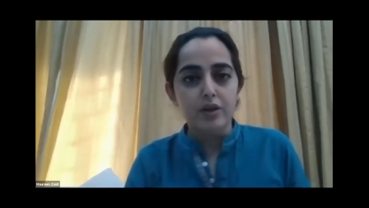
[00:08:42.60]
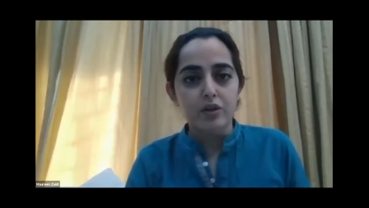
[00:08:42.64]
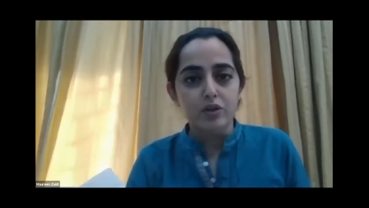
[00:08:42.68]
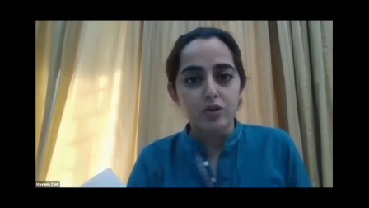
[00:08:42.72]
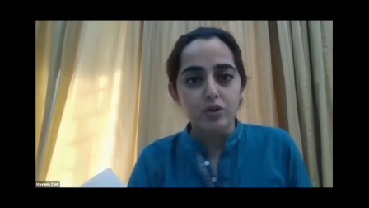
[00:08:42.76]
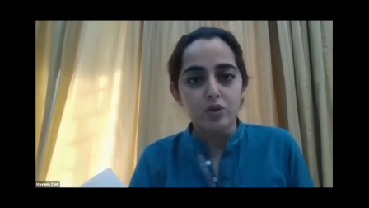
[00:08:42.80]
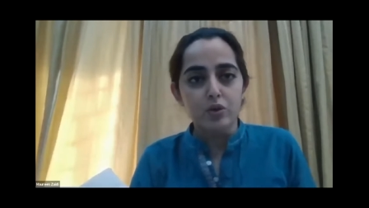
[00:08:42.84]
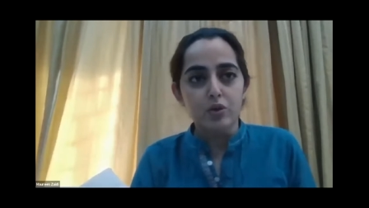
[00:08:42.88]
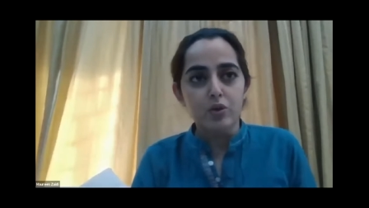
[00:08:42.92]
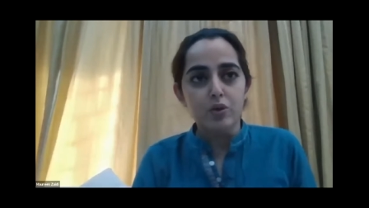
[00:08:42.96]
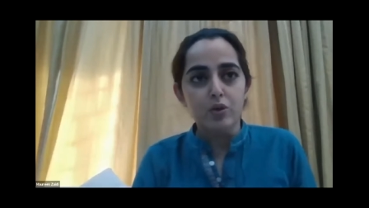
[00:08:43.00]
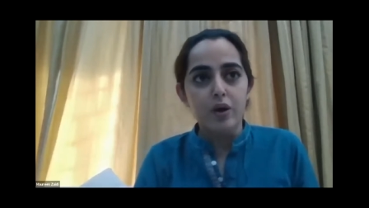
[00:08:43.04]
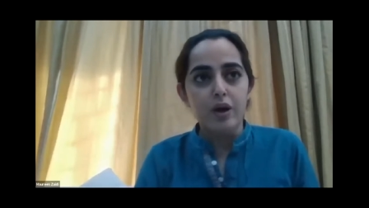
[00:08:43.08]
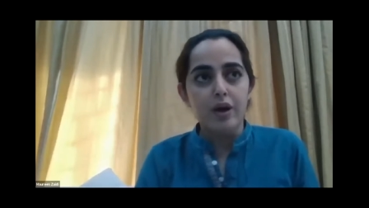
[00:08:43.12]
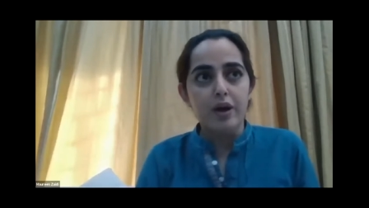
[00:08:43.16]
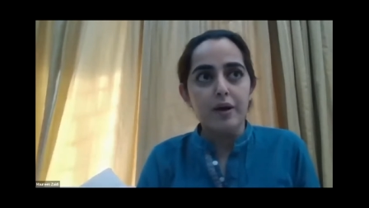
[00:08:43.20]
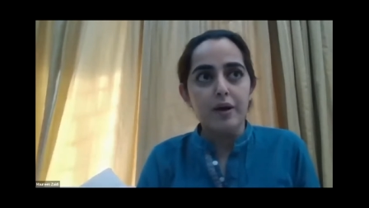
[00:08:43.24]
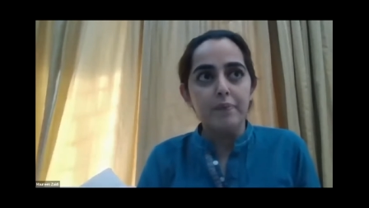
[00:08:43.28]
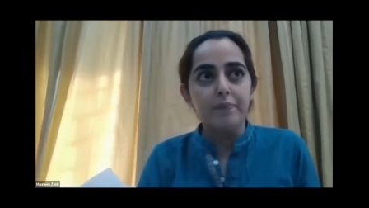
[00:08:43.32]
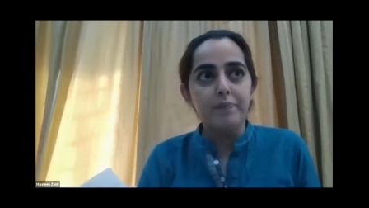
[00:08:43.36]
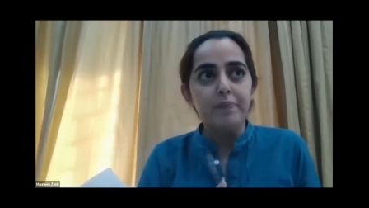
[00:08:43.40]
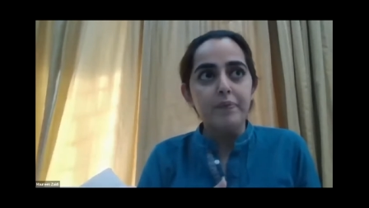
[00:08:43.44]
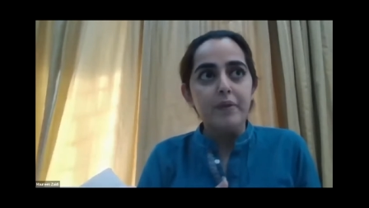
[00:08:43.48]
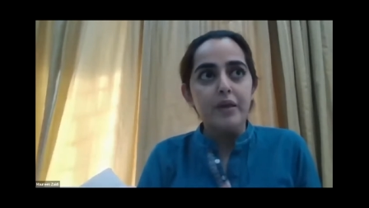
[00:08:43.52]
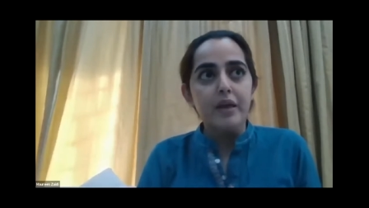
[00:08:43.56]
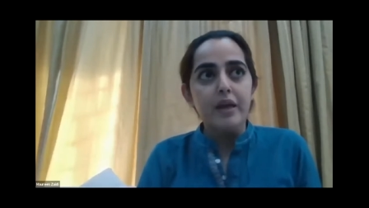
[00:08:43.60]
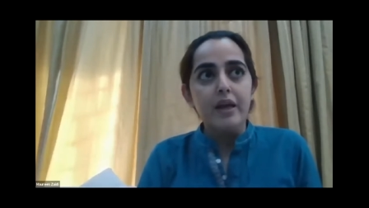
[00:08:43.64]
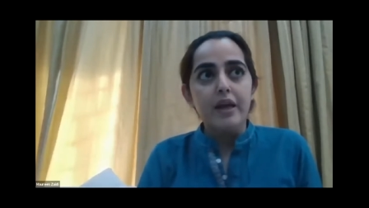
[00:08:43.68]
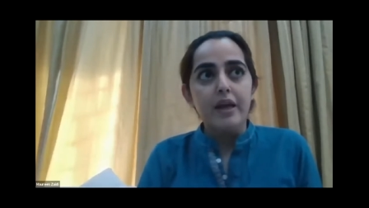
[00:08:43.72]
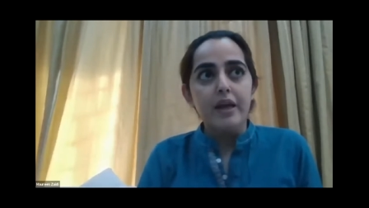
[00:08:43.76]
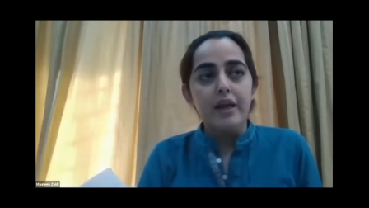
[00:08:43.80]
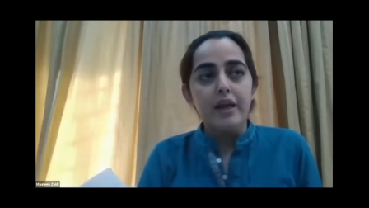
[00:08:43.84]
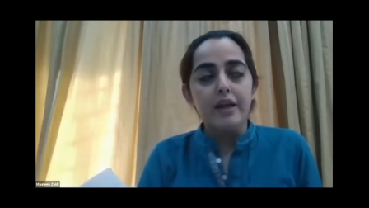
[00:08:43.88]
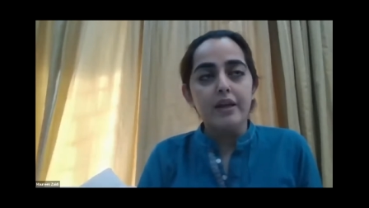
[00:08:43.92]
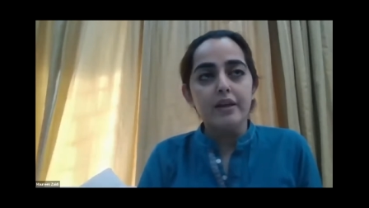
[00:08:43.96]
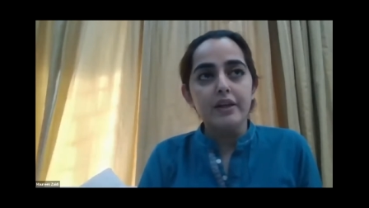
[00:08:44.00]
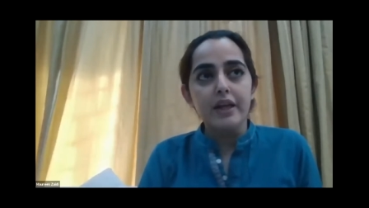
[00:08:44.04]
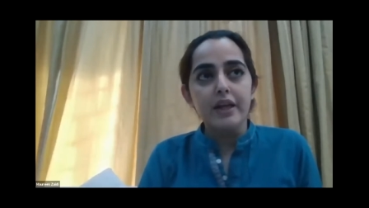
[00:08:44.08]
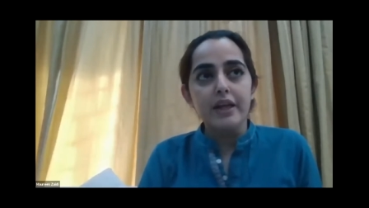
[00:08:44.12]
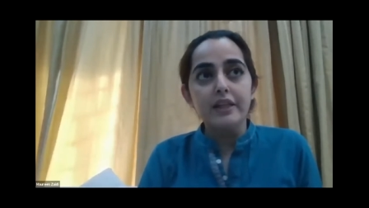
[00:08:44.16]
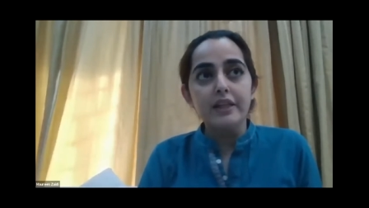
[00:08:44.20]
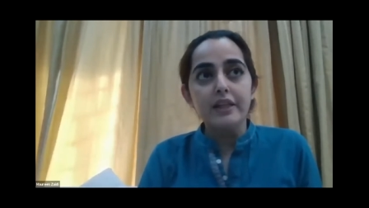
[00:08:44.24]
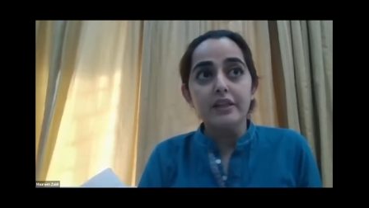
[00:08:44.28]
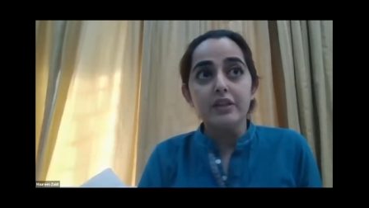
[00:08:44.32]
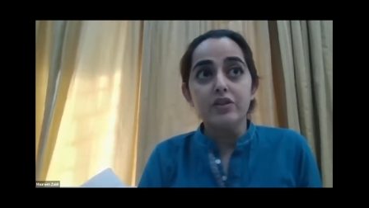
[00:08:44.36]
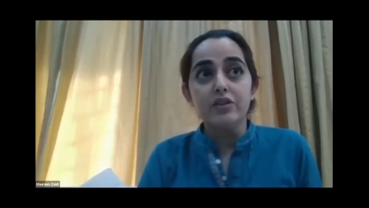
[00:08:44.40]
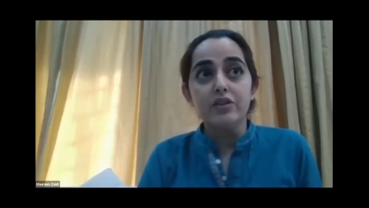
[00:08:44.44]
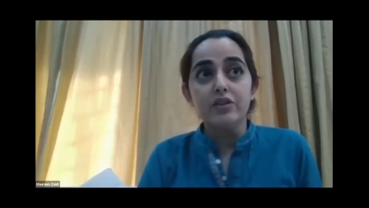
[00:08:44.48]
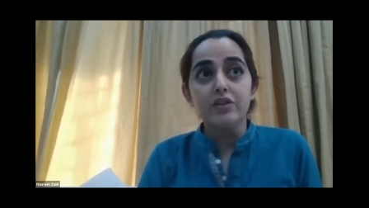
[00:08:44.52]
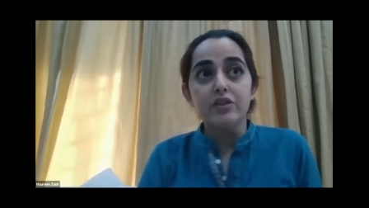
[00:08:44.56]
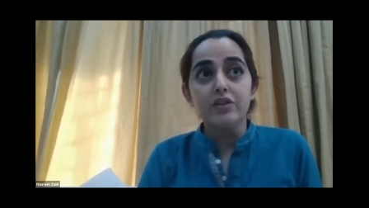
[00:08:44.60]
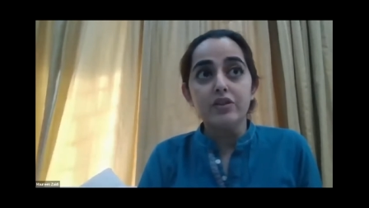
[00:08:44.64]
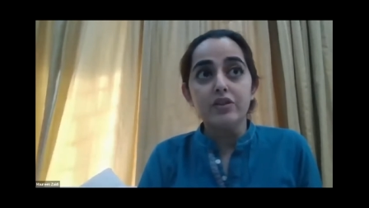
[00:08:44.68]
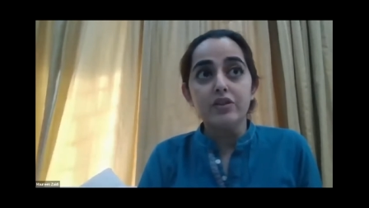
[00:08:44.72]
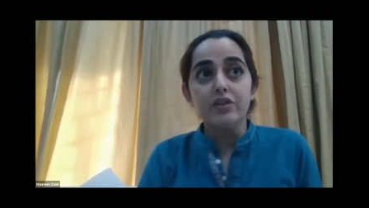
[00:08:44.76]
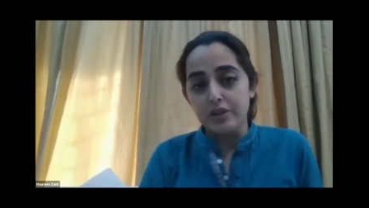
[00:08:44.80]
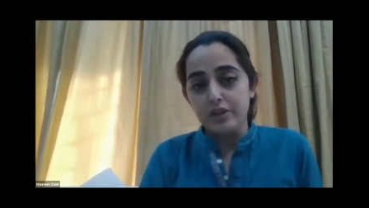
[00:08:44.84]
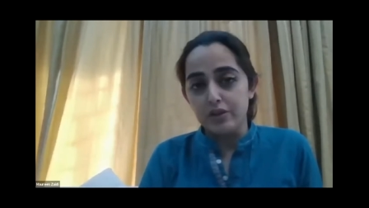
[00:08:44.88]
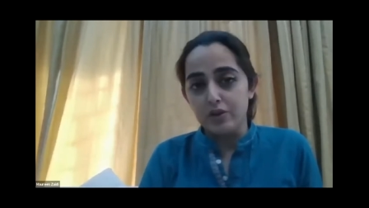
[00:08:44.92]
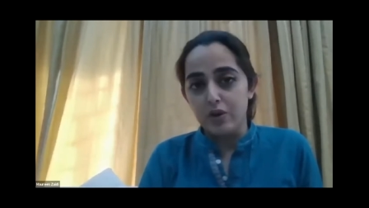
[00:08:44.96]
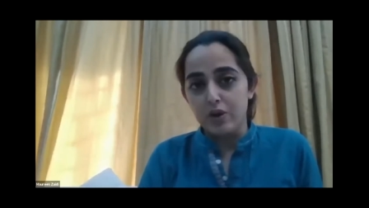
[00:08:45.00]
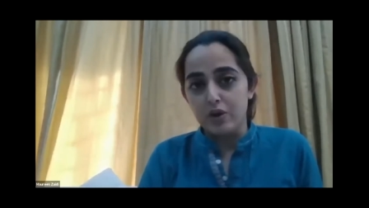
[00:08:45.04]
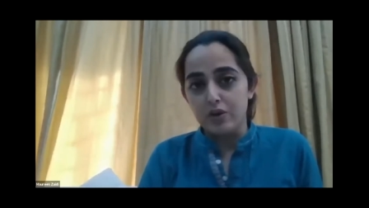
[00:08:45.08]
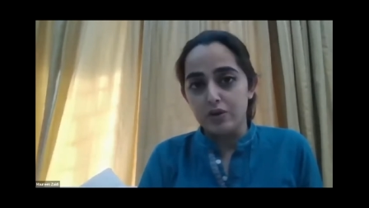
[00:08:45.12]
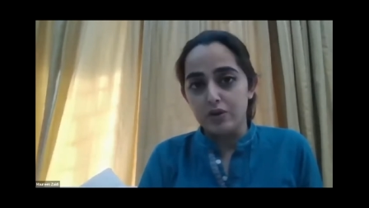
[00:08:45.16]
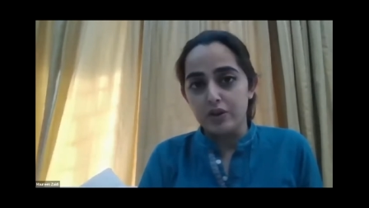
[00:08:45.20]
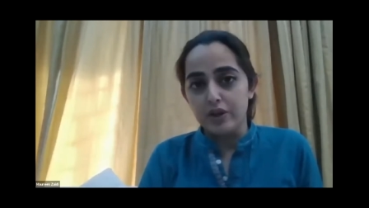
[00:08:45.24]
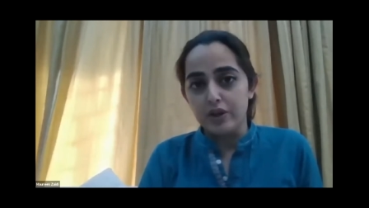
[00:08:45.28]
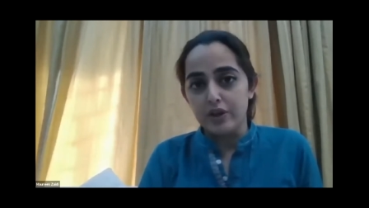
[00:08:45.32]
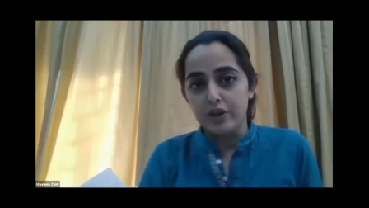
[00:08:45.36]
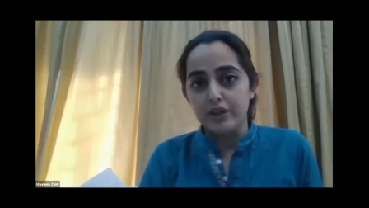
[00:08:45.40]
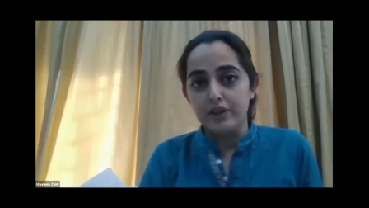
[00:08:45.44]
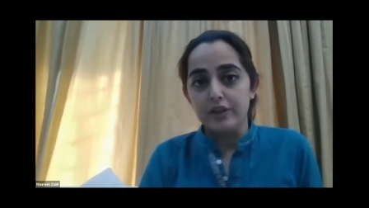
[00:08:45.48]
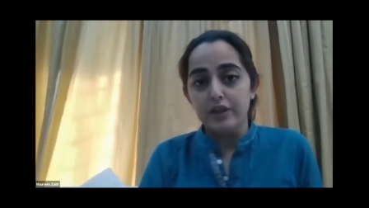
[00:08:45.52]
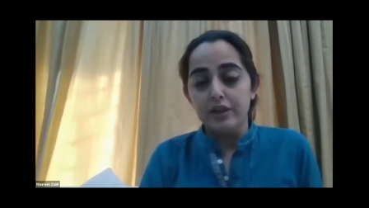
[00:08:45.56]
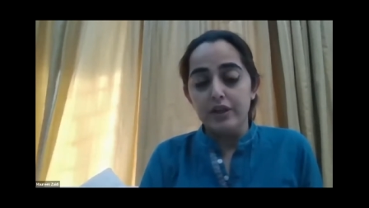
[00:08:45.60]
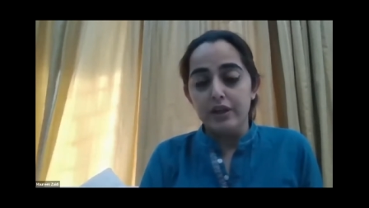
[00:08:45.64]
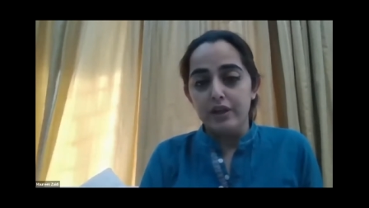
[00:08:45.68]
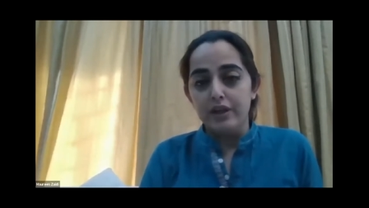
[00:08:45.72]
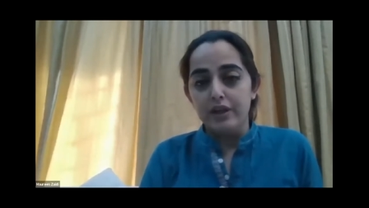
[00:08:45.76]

So um, in case there's a rental contract,